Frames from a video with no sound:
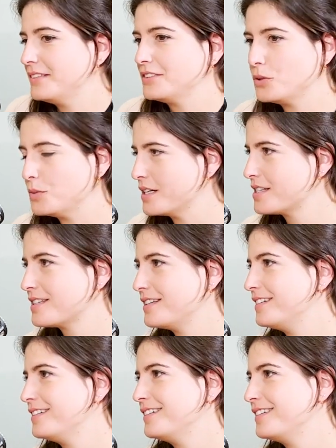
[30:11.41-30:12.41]
towards
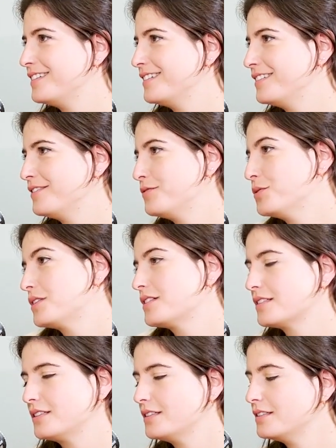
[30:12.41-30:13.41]
the
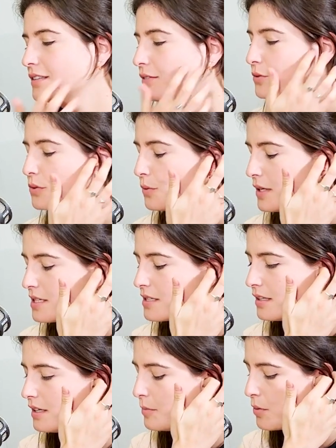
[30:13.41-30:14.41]
food
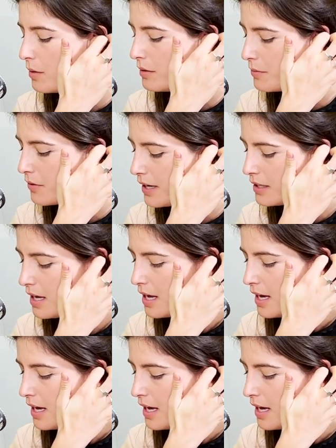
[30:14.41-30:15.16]
waste problem, right?